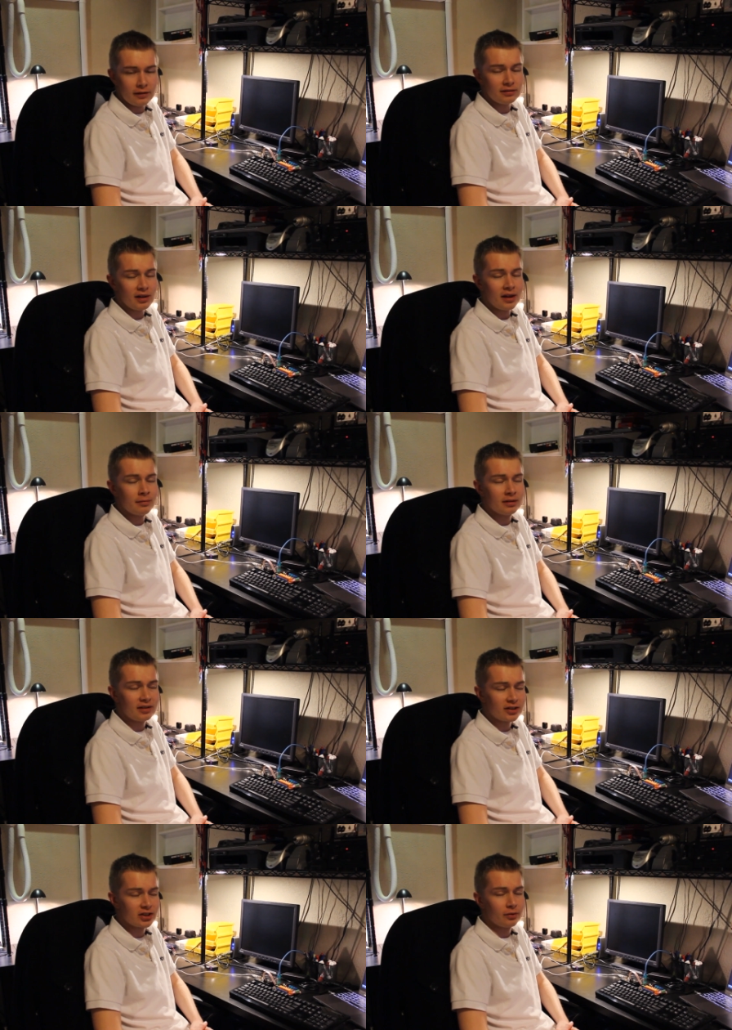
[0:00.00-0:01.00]
this time it's
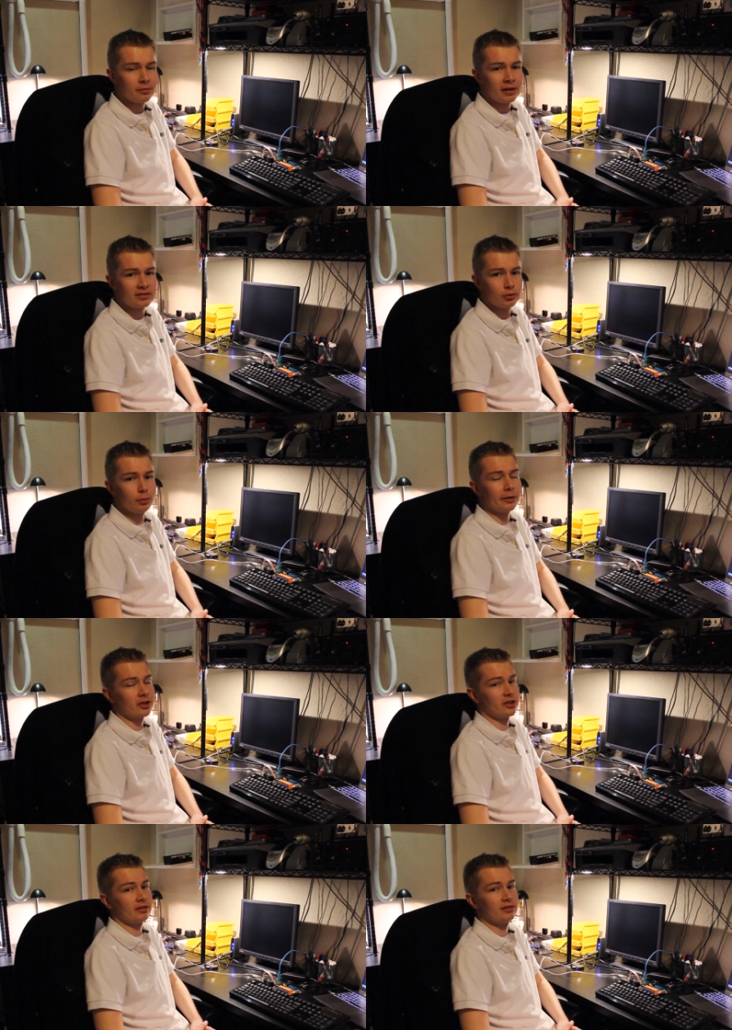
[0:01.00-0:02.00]
actually one of my school
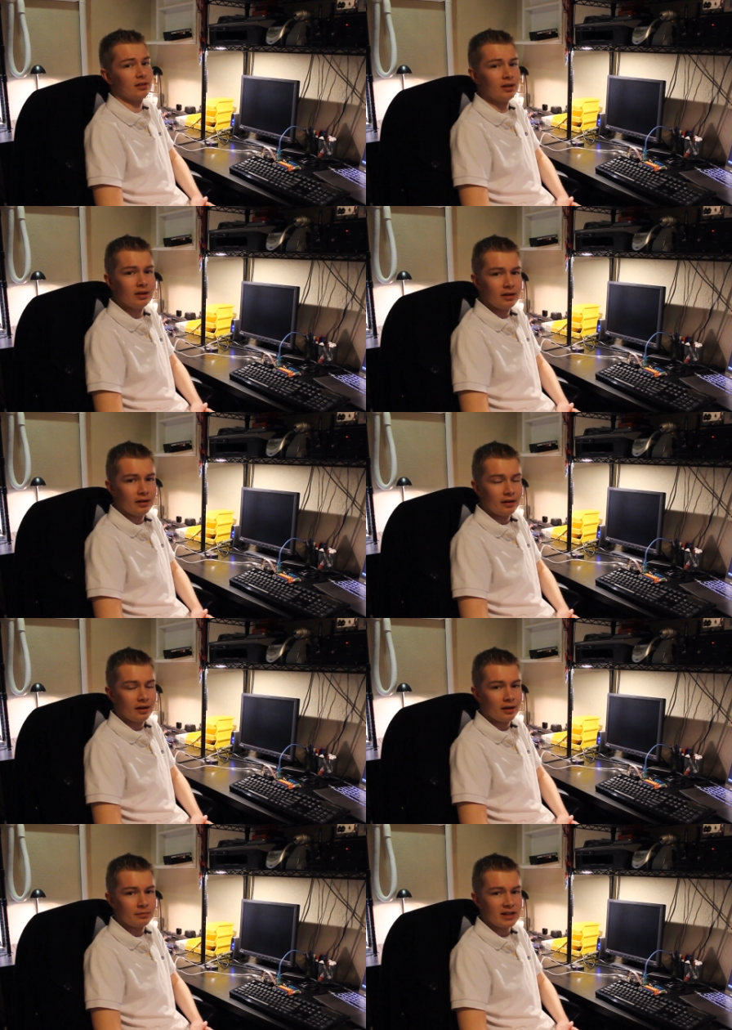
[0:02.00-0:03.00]
projects. Uh,
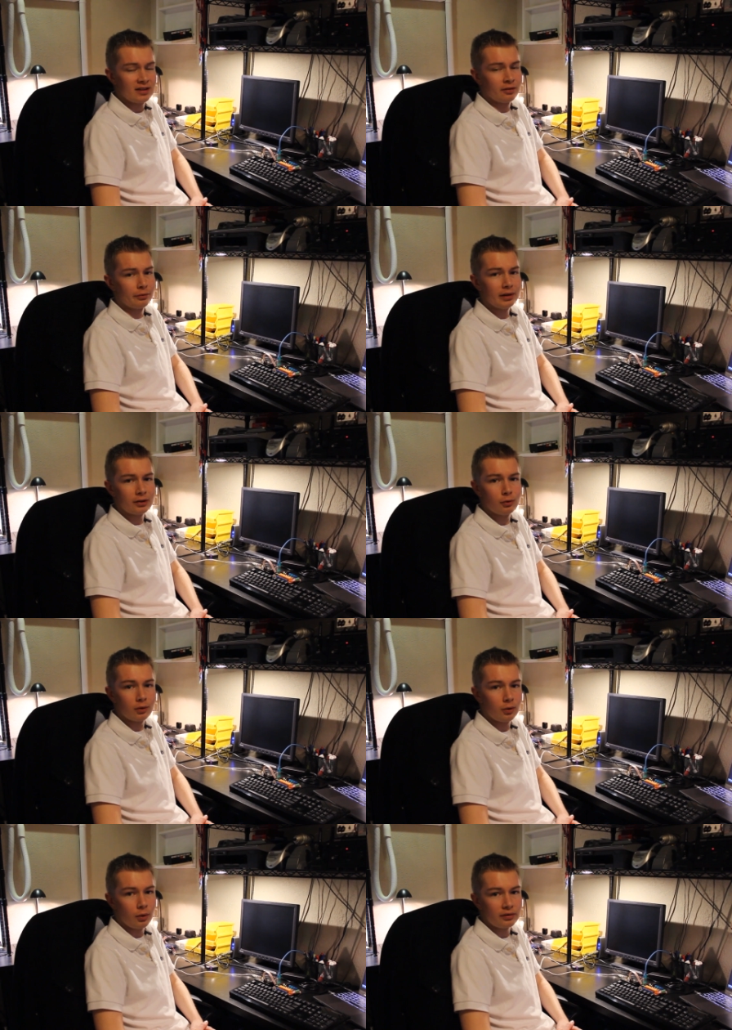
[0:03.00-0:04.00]
I'm taking a really
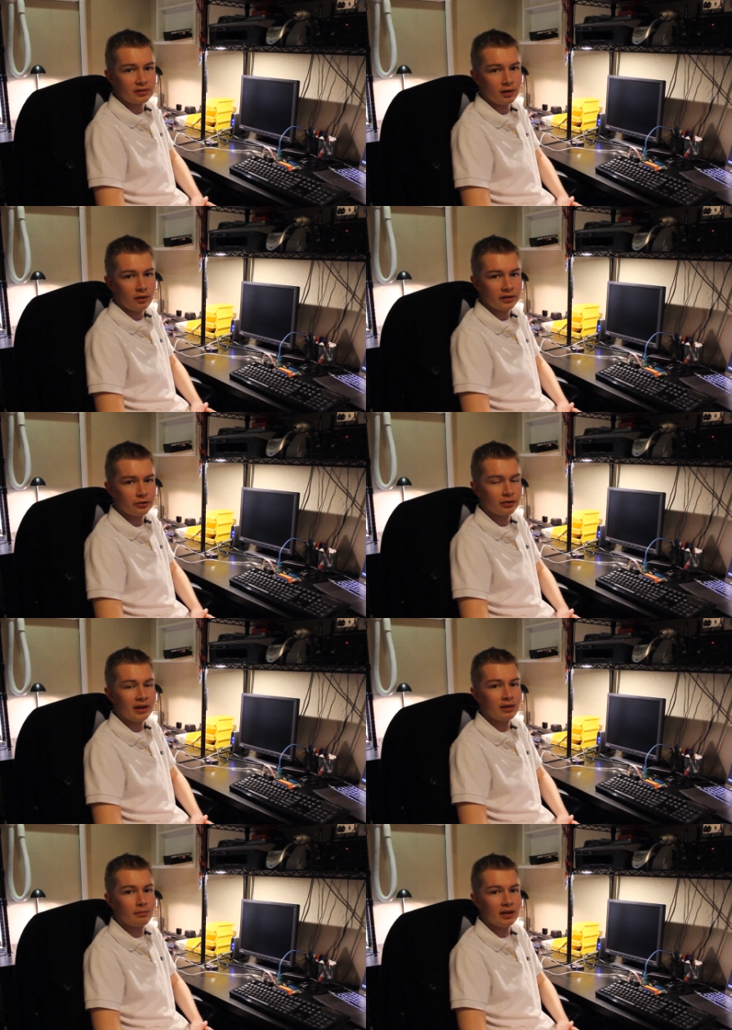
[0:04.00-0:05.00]
cool course called
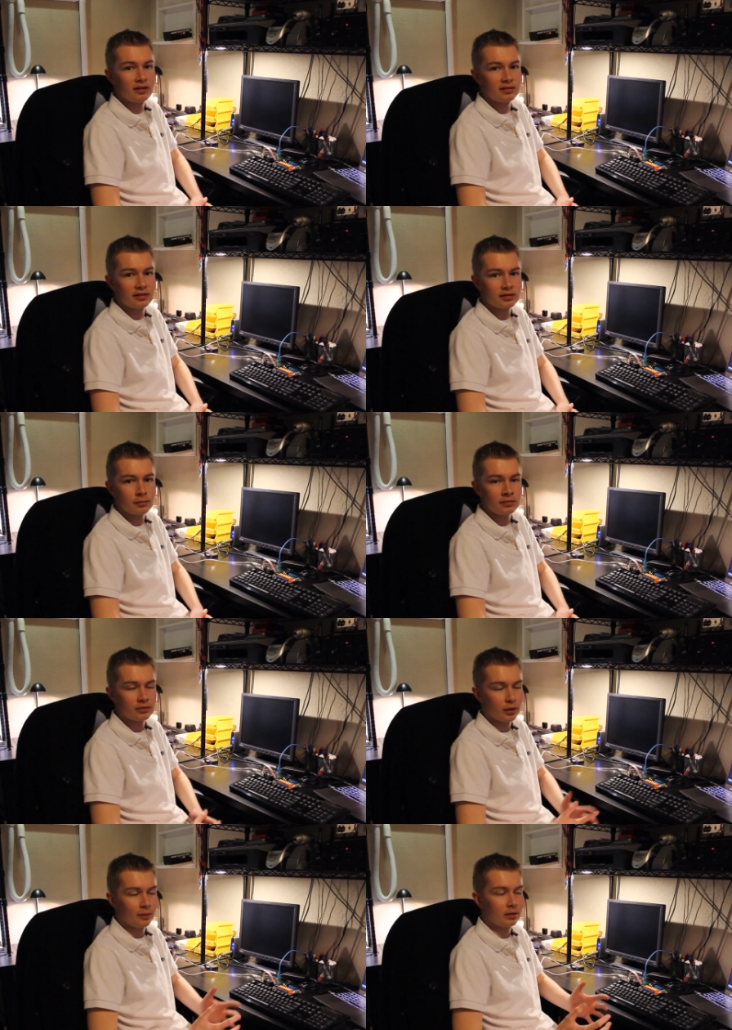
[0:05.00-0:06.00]
Internet Embedded Systems
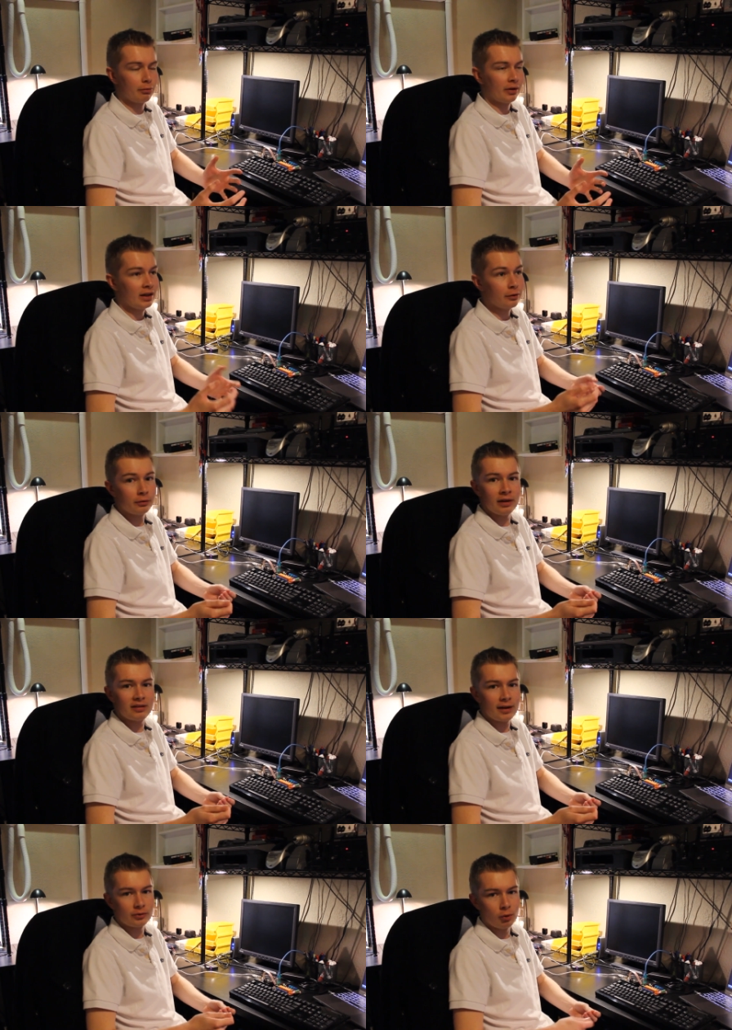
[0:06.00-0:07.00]
where we bring Ethernet
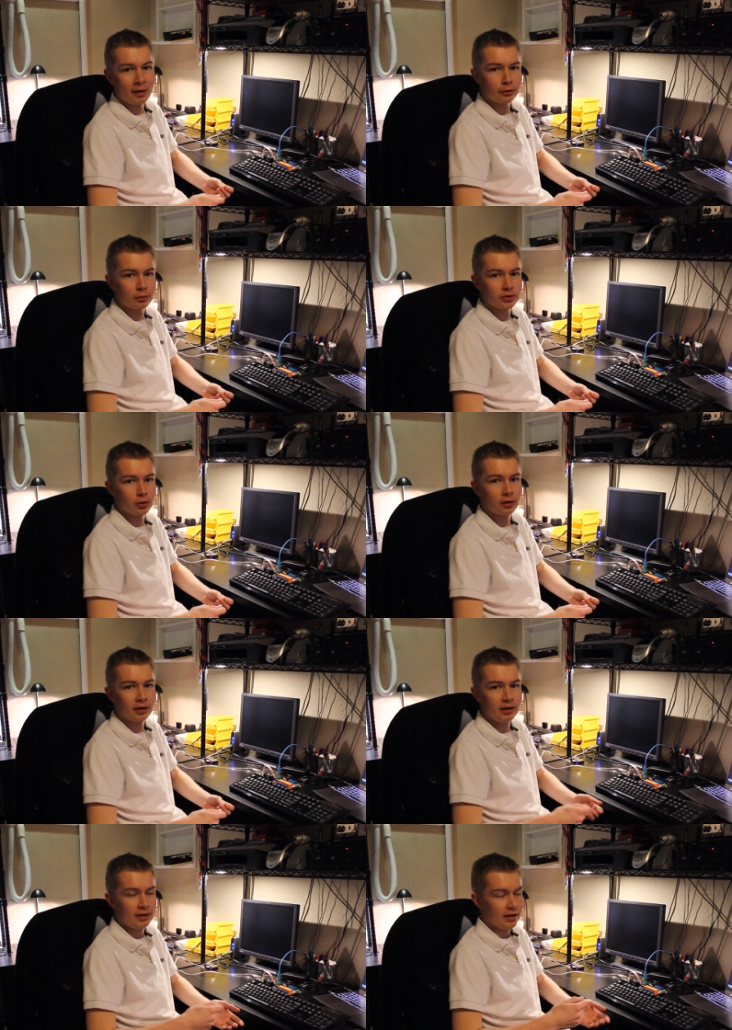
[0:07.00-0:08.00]
down to a
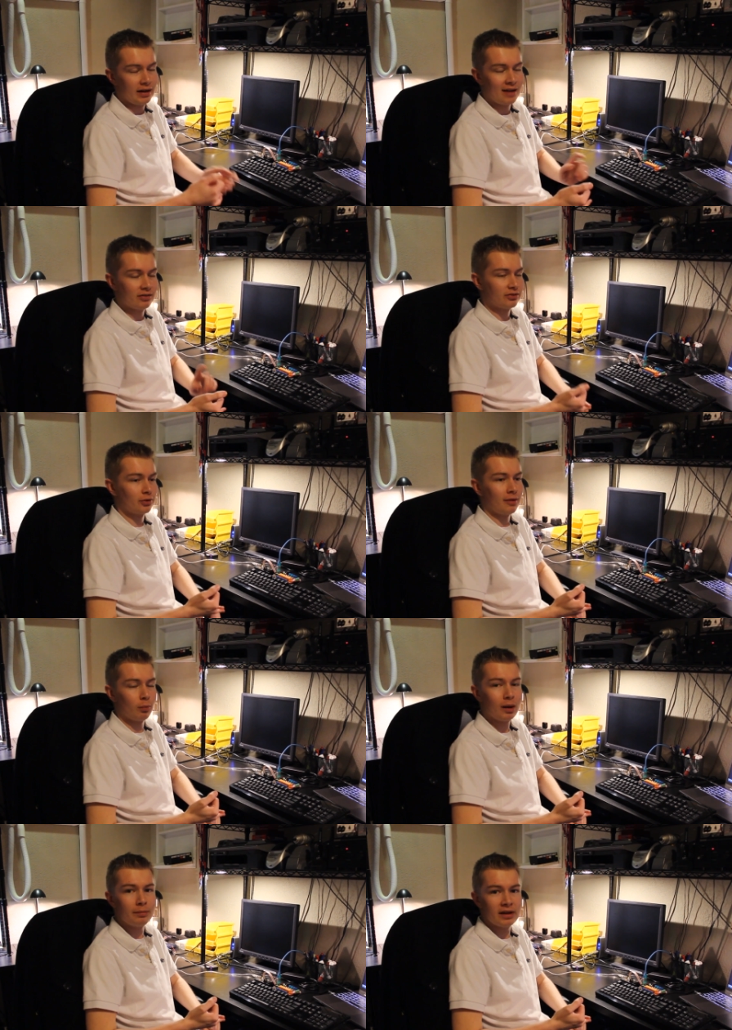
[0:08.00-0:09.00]
microcontroller and have it serve up
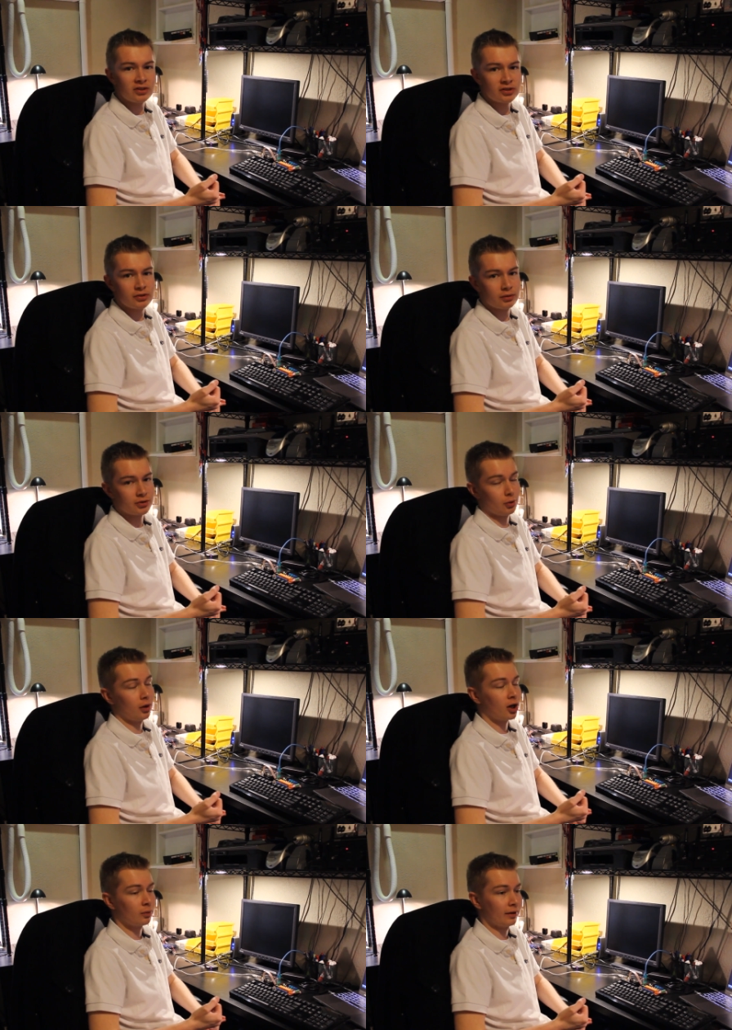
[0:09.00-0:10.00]
web pages to control
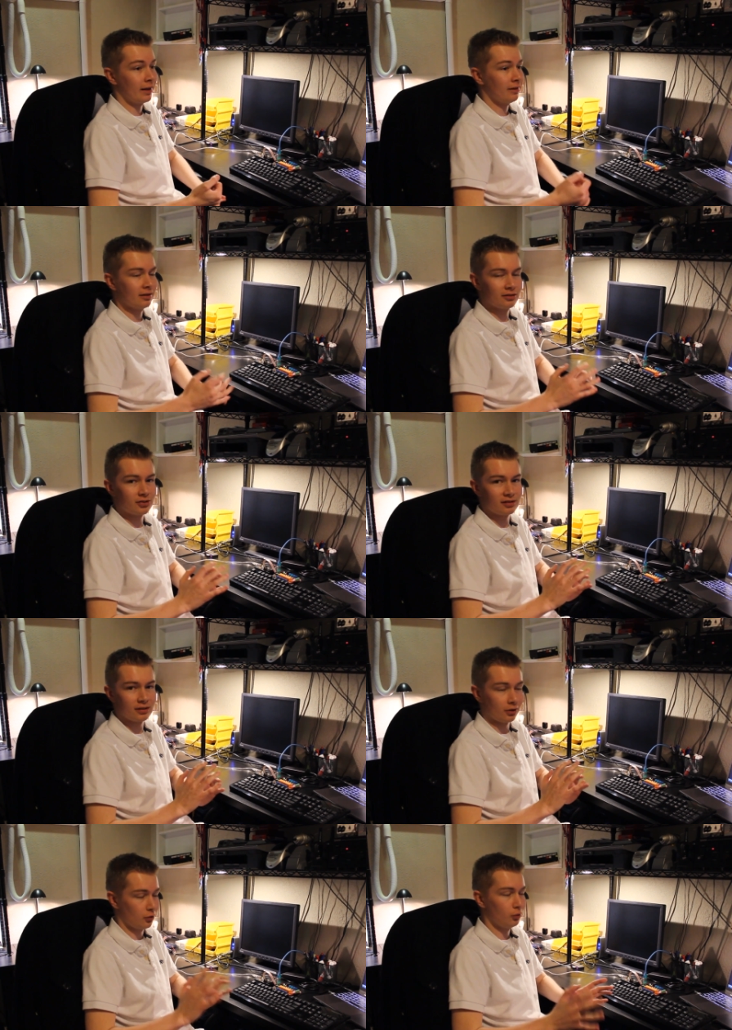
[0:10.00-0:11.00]
hardware, and I think it's just
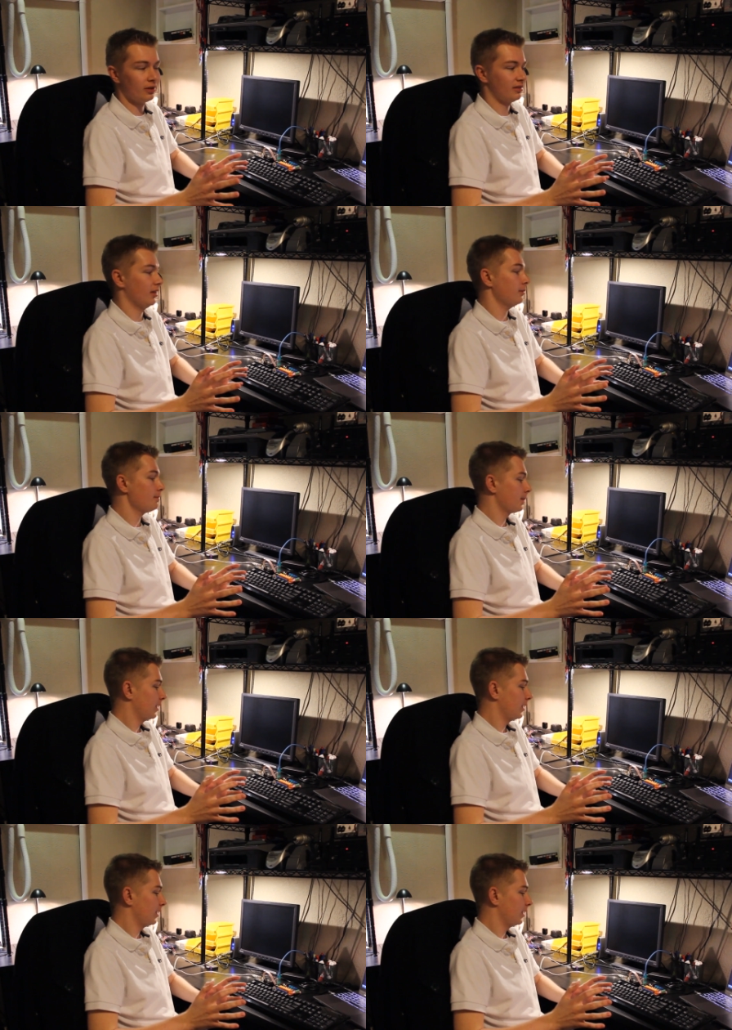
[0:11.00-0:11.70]
the coolest thing.